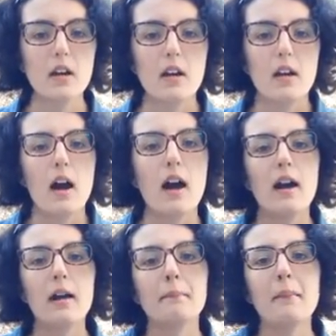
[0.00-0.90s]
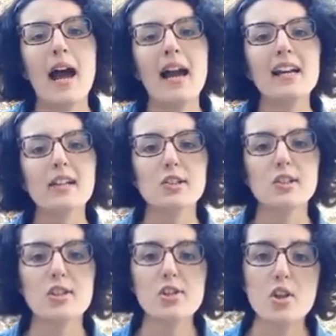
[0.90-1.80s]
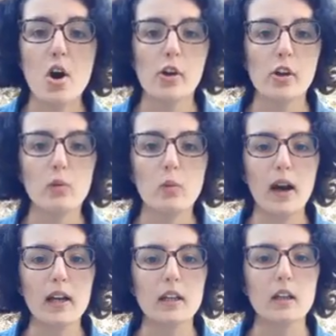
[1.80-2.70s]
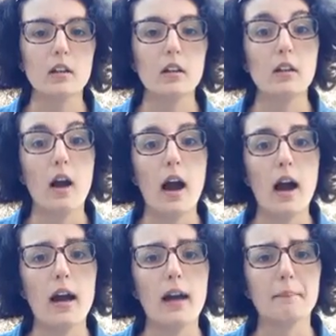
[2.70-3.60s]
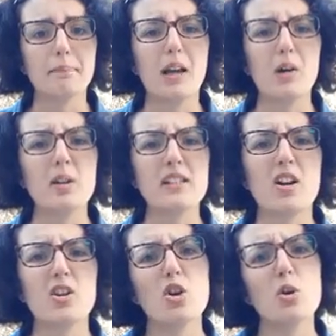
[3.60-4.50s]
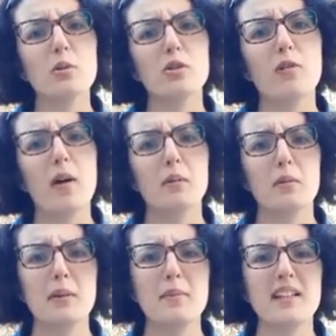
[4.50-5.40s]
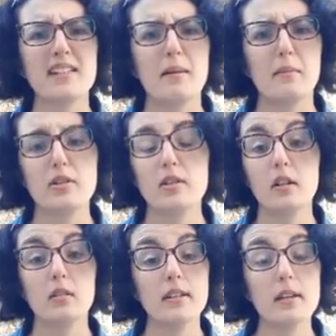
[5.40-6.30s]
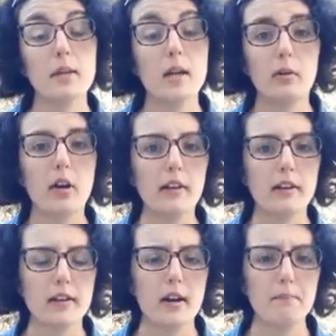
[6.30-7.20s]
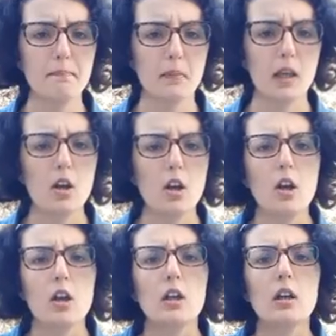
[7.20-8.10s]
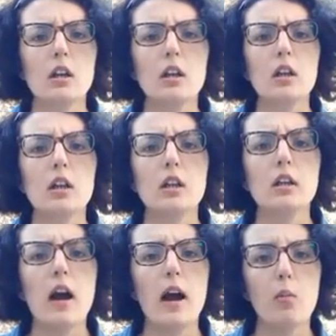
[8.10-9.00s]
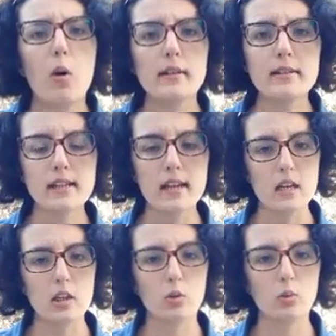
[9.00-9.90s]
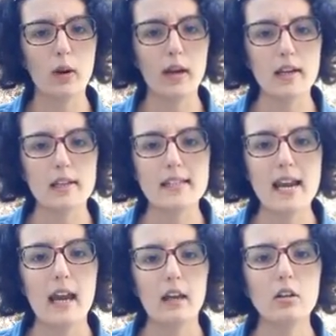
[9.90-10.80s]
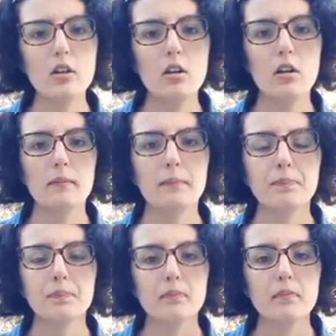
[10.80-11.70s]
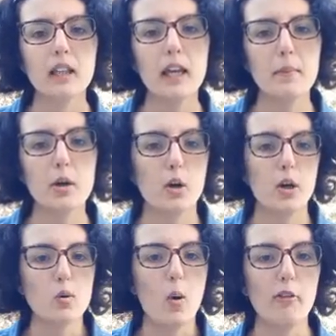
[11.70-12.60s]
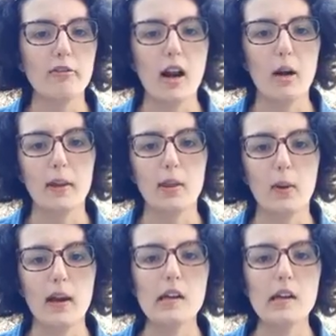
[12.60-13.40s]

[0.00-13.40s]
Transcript: I actually started writing, I want to say October, November, maybe December, so sometime around that time. In, I want to say, grade 10. I'm in grade 12 now, by the way.